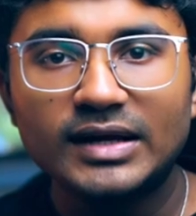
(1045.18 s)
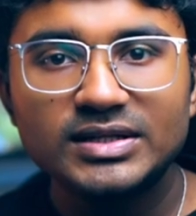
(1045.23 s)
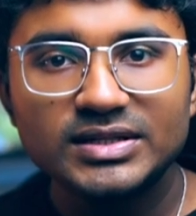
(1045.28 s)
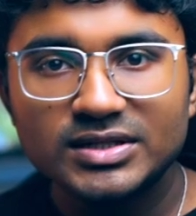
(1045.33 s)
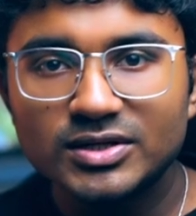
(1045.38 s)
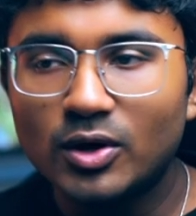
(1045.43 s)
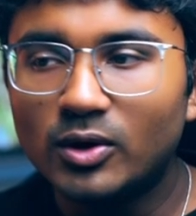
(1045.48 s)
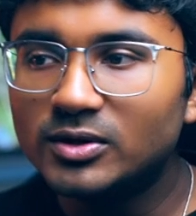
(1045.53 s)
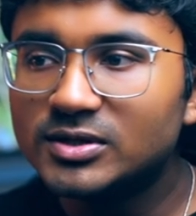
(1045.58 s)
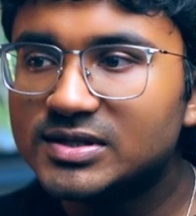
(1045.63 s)

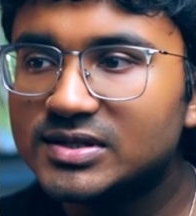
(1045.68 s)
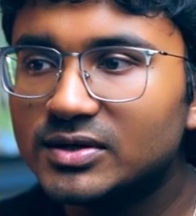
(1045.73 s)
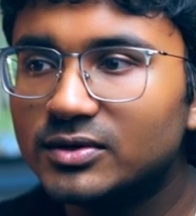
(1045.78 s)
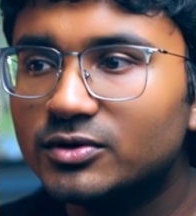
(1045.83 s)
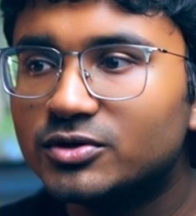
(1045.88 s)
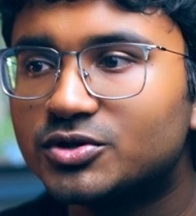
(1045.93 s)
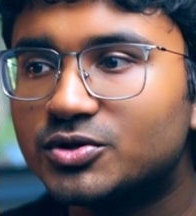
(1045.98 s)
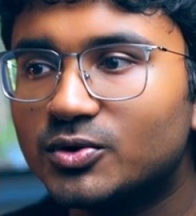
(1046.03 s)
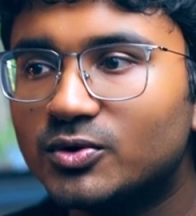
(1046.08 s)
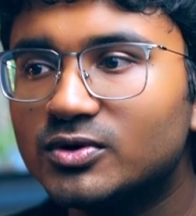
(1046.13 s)
And it
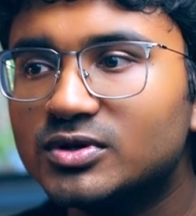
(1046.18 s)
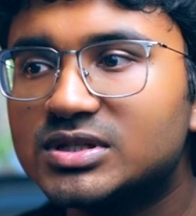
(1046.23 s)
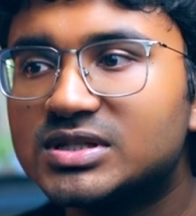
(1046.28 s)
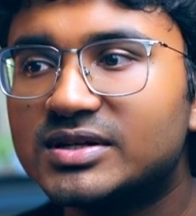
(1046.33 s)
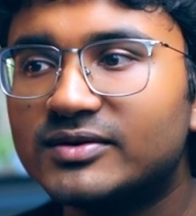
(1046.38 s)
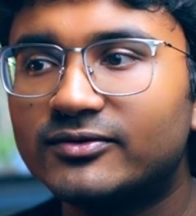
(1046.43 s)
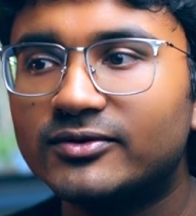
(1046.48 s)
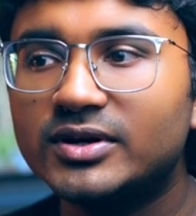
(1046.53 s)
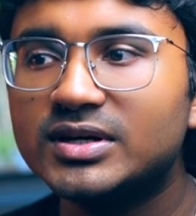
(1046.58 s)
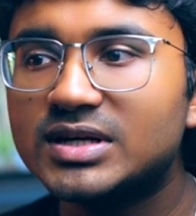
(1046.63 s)
also
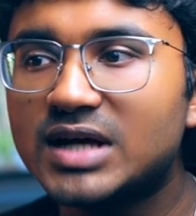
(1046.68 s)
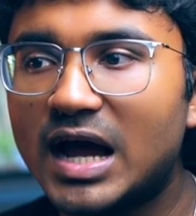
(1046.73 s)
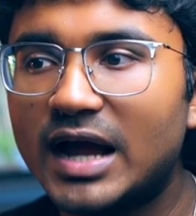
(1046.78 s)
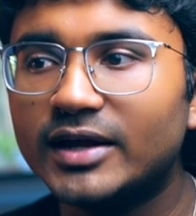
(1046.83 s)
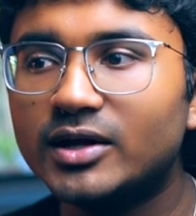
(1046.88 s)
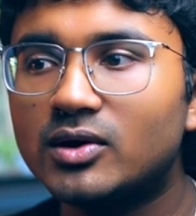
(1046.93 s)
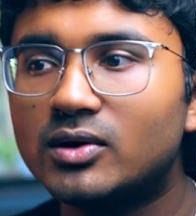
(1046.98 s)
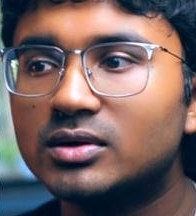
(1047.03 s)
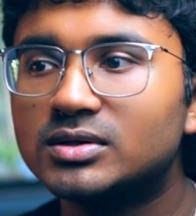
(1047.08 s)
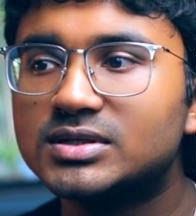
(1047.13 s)
shows different
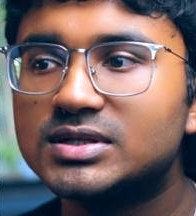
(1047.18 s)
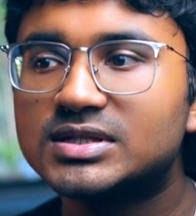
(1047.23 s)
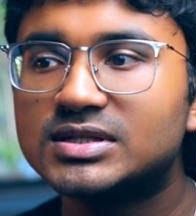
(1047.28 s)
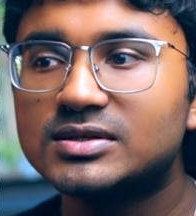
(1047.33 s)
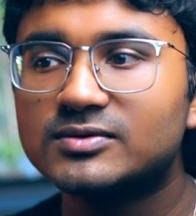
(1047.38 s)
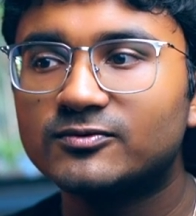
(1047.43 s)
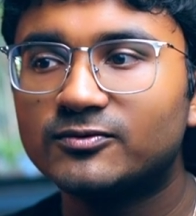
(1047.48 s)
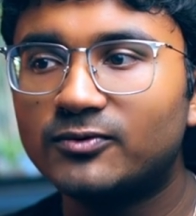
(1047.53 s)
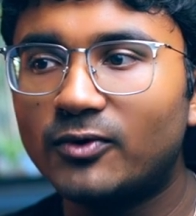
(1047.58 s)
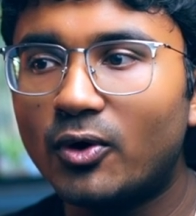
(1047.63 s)

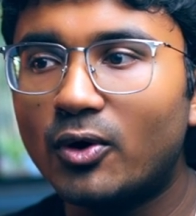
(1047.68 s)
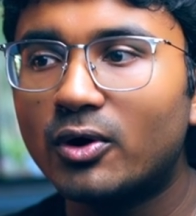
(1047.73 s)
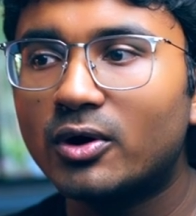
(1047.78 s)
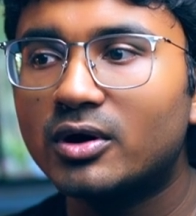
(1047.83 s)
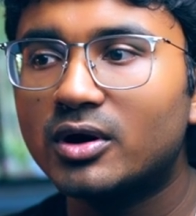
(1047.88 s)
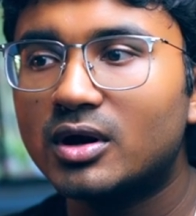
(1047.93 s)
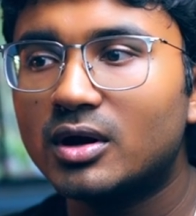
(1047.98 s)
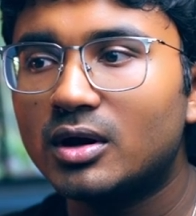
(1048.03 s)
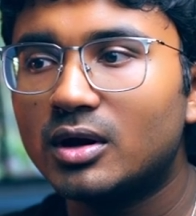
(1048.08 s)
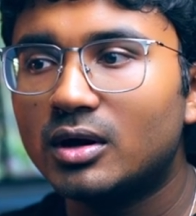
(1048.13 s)
icons
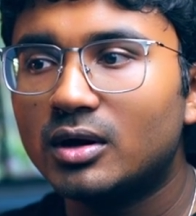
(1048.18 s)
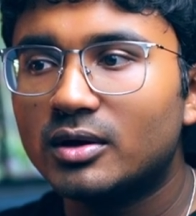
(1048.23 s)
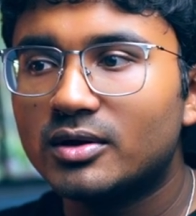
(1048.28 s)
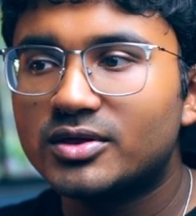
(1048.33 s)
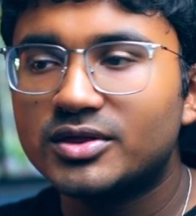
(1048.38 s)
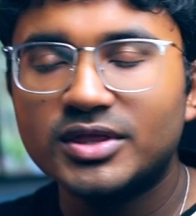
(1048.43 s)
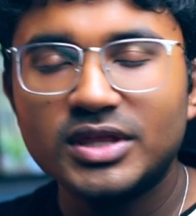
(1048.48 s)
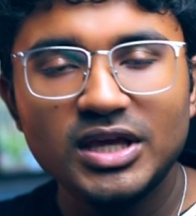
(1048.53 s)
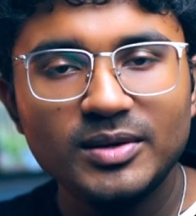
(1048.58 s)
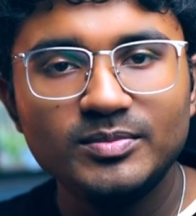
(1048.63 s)
for
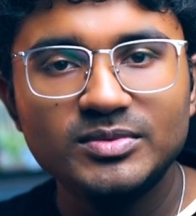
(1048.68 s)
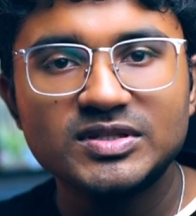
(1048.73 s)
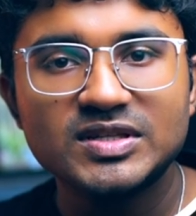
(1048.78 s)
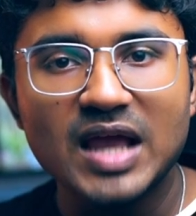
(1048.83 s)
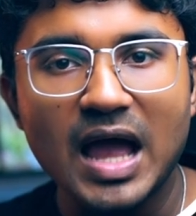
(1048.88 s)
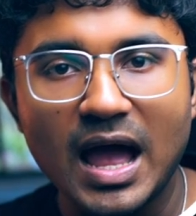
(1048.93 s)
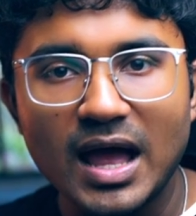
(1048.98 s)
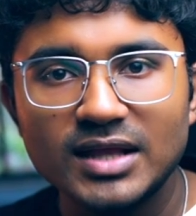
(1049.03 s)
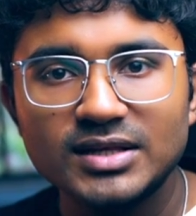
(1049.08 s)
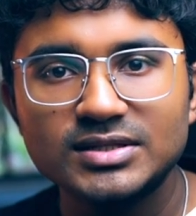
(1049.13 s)
uh,
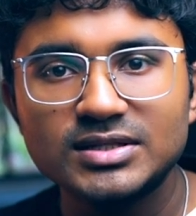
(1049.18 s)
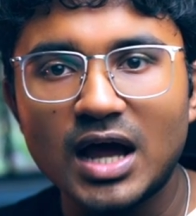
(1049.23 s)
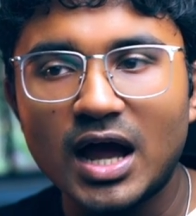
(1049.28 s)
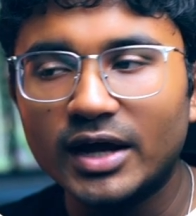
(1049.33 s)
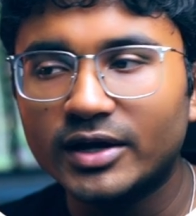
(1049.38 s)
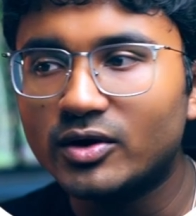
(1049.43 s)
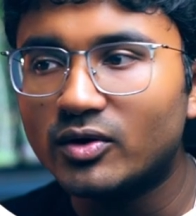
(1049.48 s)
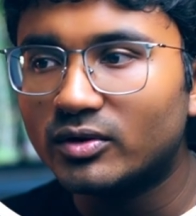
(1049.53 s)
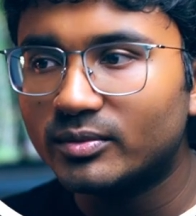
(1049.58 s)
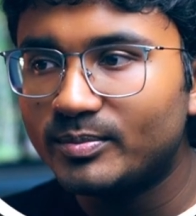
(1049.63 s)
themes and
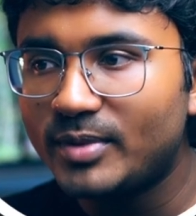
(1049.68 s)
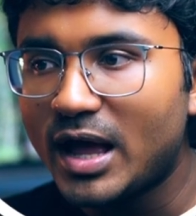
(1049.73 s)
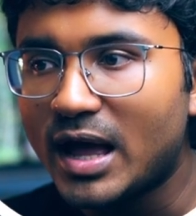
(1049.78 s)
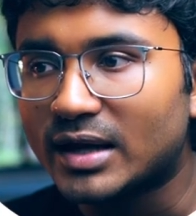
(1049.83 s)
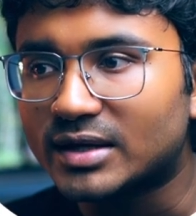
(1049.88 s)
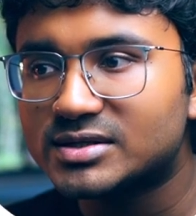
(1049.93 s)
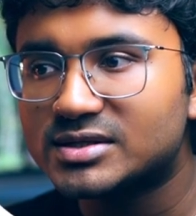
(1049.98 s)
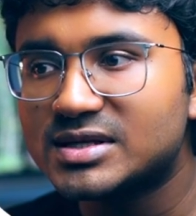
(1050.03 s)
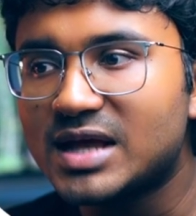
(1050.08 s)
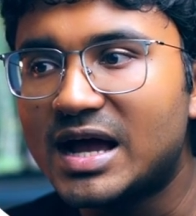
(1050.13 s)
icon
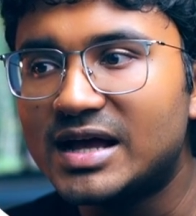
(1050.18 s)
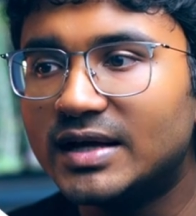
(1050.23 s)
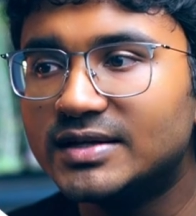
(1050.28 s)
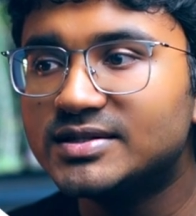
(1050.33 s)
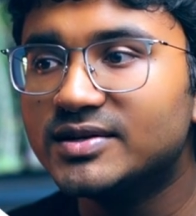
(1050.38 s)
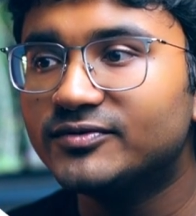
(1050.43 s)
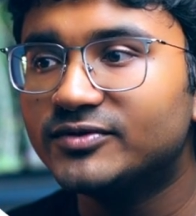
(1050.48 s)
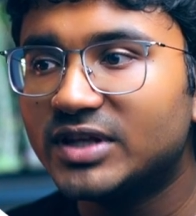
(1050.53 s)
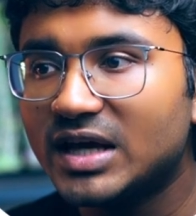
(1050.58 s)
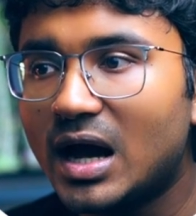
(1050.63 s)
packs
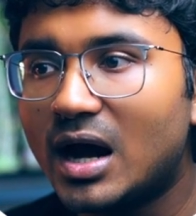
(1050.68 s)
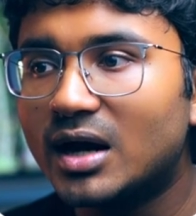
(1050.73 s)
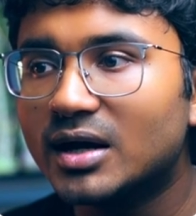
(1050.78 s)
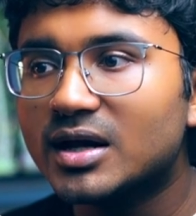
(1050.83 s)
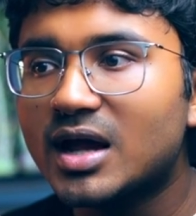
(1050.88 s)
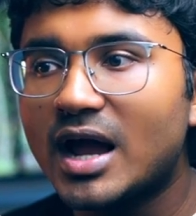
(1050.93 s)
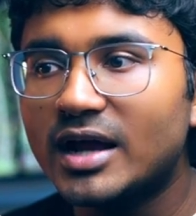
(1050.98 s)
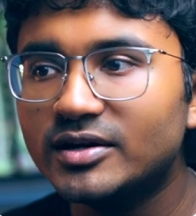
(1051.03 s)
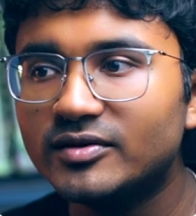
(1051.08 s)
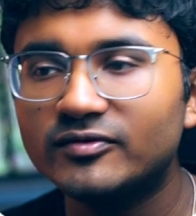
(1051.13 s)
as if they
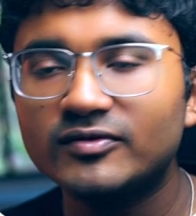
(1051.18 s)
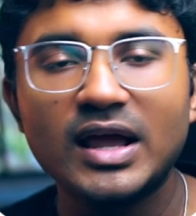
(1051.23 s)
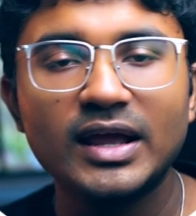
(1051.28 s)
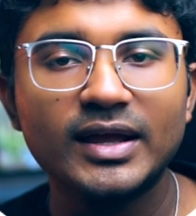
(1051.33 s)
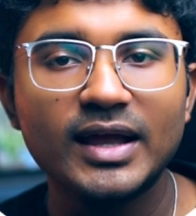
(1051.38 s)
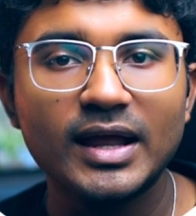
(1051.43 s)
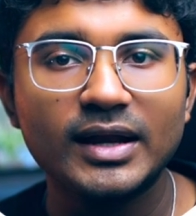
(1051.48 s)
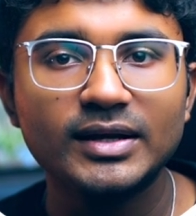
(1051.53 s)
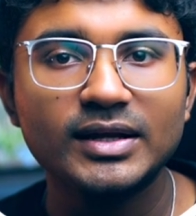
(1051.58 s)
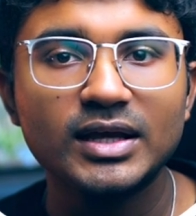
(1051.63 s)
are kind of
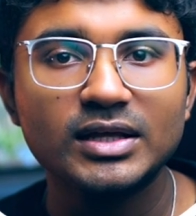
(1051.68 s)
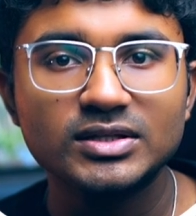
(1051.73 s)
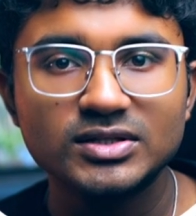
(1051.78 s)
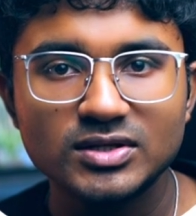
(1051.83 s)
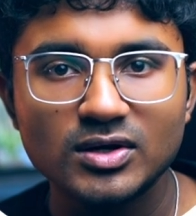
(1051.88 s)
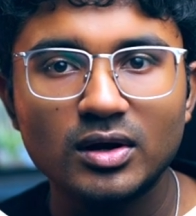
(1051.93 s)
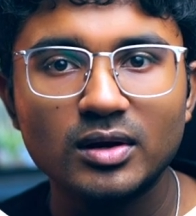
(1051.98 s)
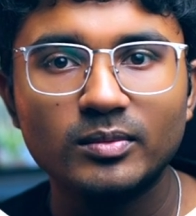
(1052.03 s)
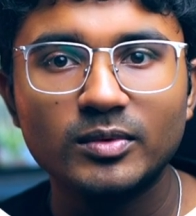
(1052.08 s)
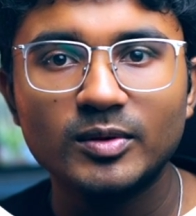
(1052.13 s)
like an
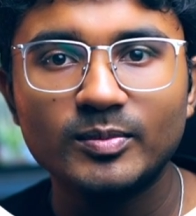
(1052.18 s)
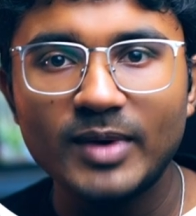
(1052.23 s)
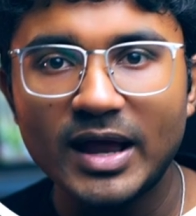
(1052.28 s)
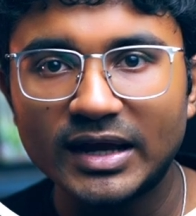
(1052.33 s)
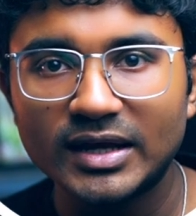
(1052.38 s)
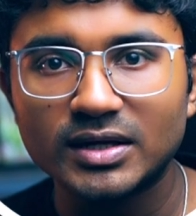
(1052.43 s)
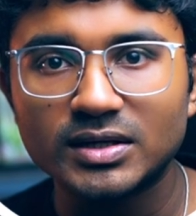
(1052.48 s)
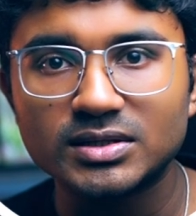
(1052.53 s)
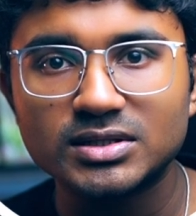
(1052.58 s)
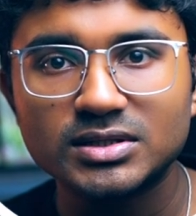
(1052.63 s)
installable
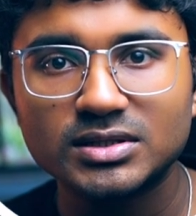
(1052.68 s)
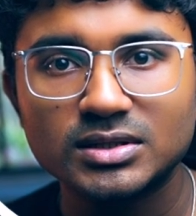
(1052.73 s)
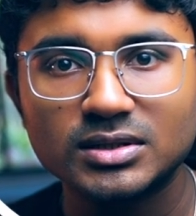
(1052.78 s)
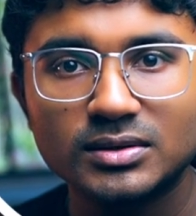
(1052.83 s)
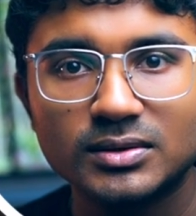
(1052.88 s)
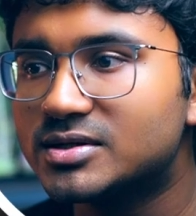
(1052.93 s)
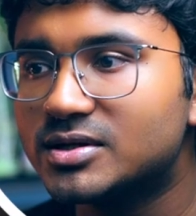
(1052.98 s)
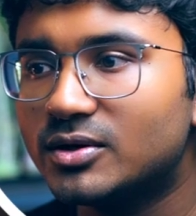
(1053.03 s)
package.